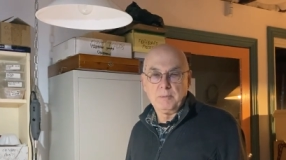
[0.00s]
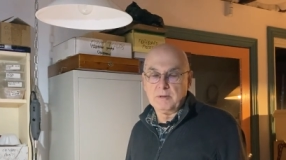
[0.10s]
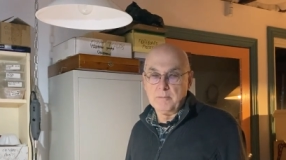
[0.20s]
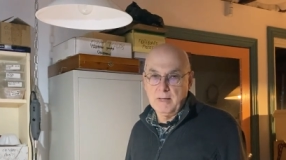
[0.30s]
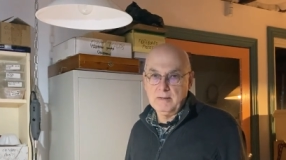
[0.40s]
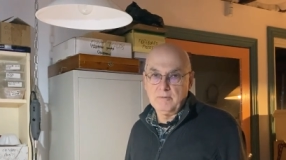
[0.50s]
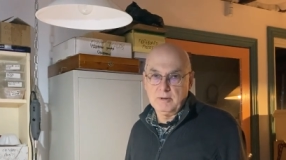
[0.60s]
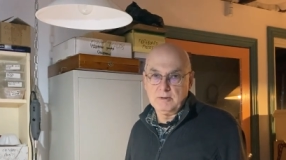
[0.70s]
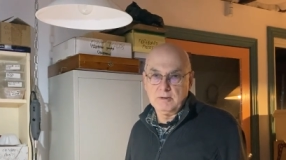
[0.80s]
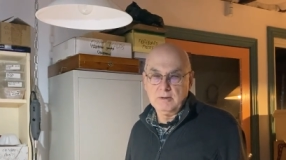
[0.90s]
But the main
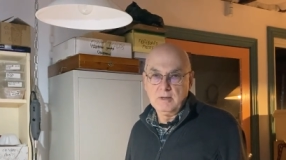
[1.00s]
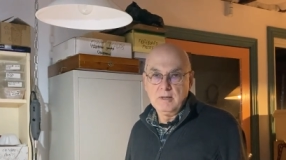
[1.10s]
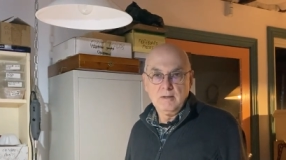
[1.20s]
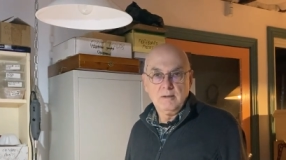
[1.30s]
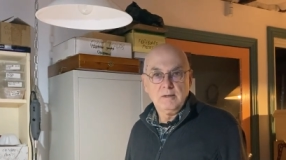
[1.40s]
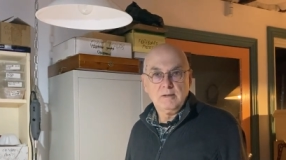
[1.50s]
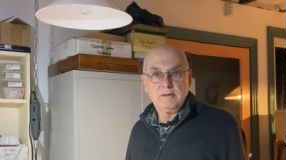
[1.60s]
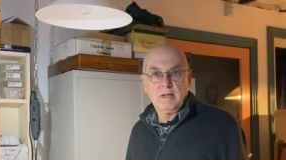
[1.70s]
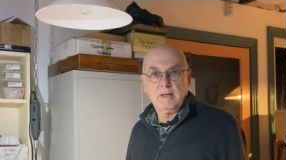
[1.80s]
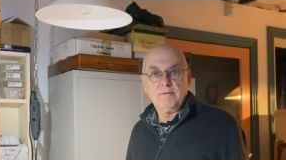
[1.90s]
reason
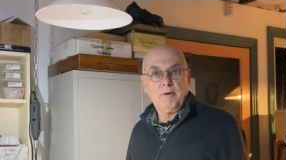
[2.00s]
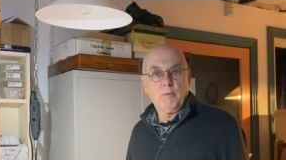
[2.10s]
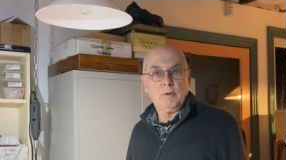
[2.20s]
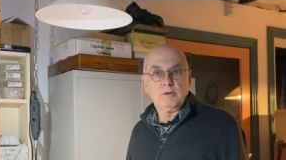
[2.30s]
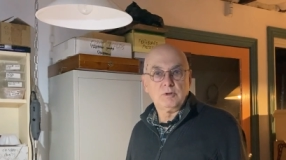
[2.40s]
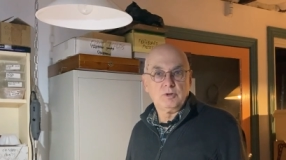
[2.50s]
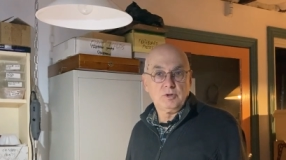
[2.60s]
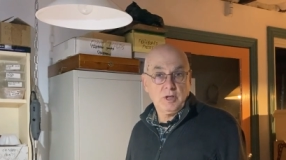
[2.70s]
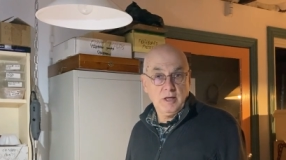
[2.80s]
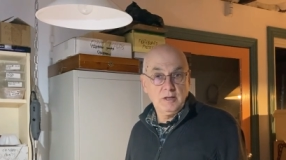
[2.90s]
is that if I want to
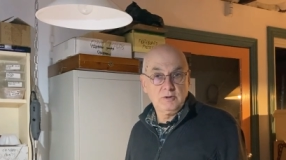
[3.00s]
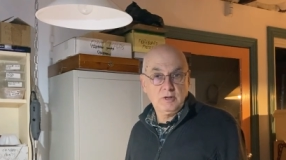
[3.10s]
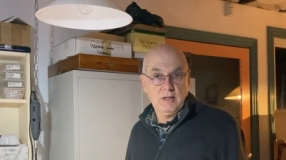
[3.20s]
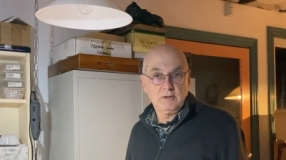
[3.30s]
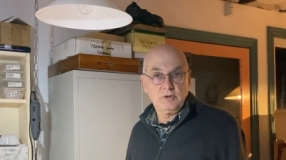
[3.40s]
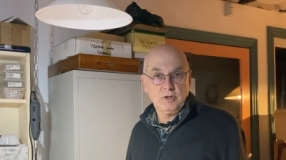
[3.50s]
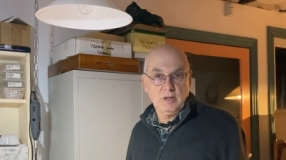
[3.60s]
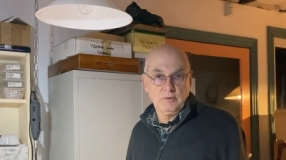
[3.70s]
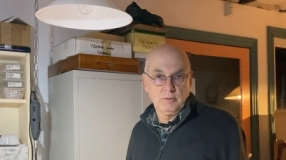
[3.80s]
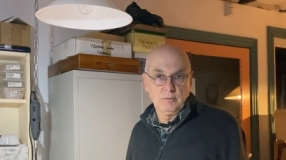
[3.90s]
change that
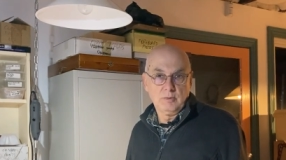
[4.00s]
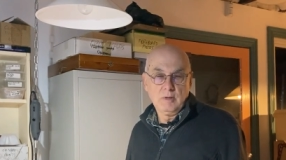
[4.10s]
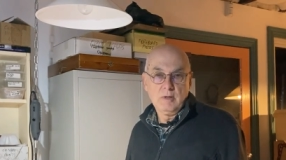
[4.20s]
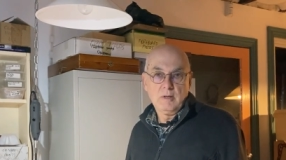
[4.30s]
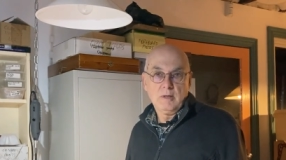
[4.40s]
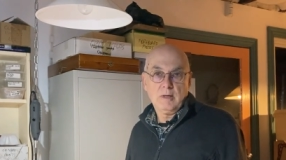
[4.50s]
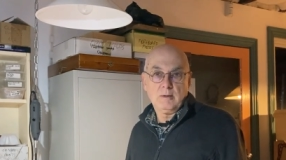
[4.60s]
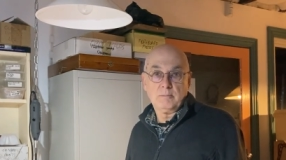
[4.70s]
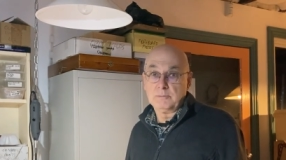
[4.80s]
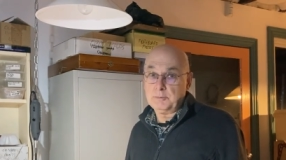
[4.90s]
schedule,
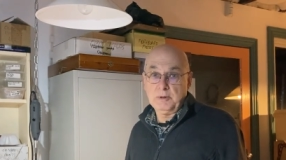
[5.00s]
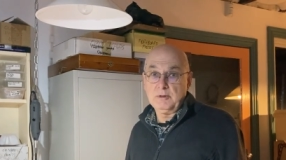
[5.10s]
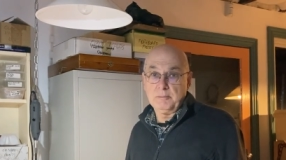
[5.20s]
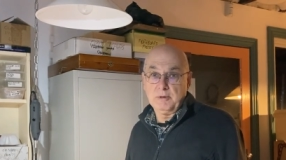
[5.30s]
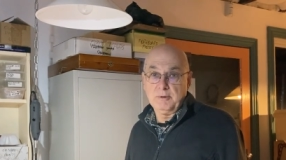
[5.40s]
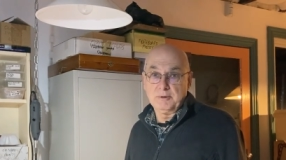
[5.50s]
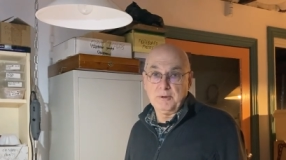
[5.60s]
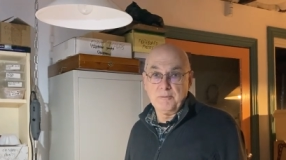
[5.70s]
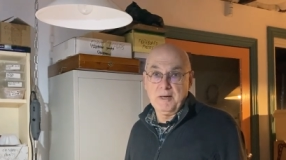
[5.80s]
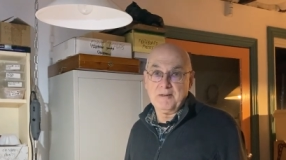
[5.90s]
especially because
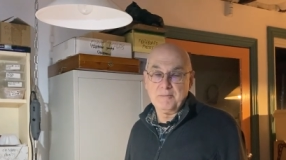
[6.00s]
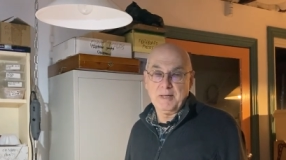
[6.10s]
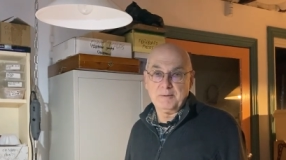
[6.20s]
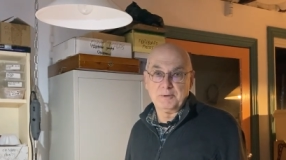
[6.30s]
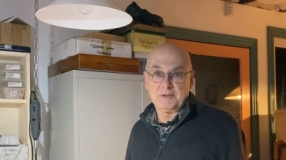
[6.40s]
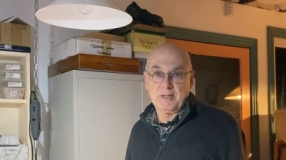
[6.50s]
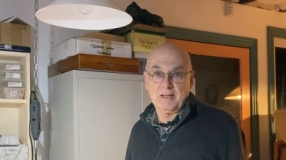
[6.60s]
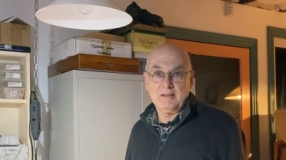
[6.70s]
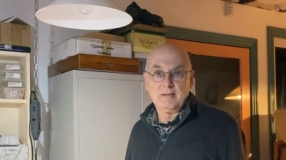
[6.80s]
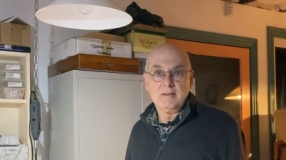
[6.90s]
I may have made a
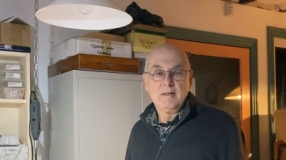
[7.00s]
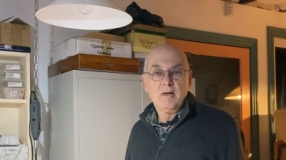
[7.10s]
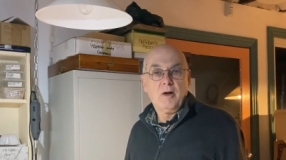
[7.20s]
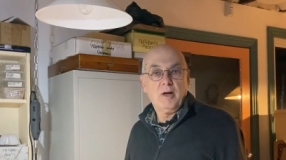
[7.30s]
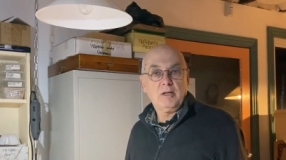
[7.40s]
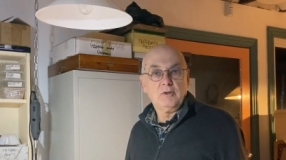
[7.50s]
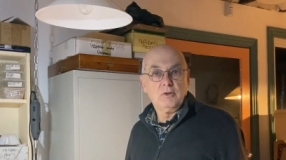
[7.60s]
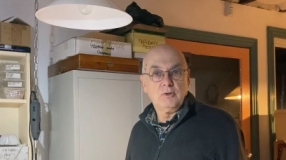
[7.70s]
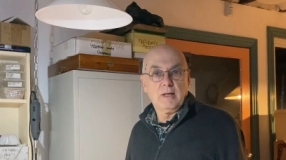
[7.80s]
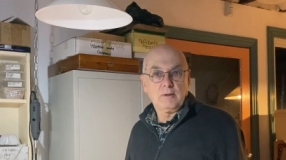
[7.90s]
mistake, I can
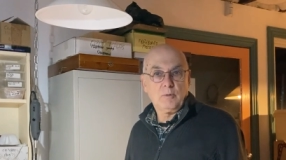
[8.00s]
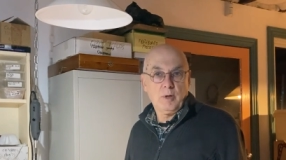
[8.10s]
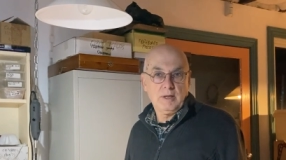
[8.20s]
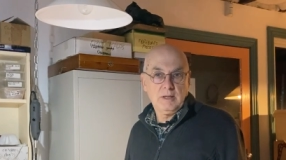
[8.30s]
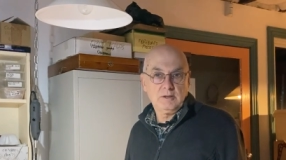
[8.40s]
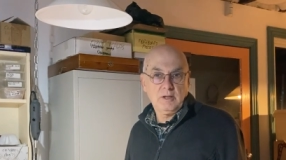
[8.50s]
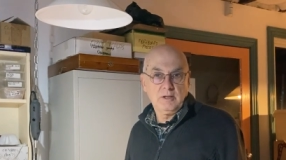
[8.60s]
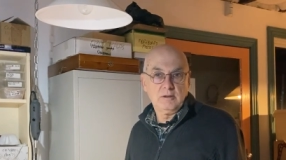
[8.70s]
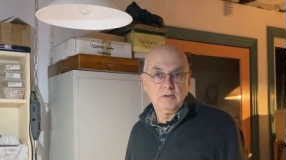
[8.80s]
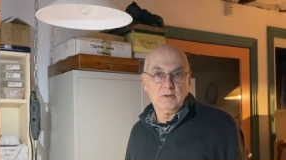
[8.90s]
do that quite
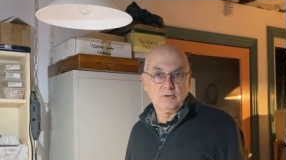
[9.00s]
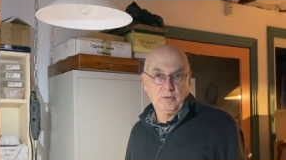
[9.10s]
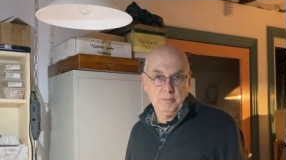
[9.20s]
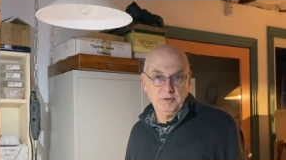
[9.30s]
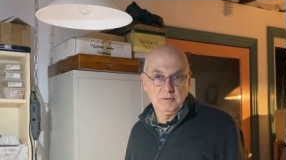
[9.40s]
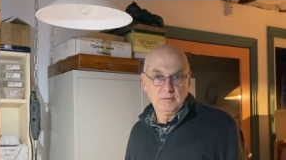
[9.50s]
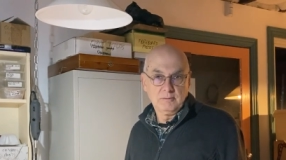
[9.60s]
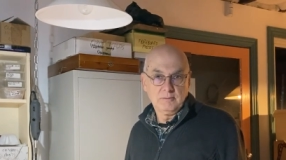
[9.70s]
easily in the description.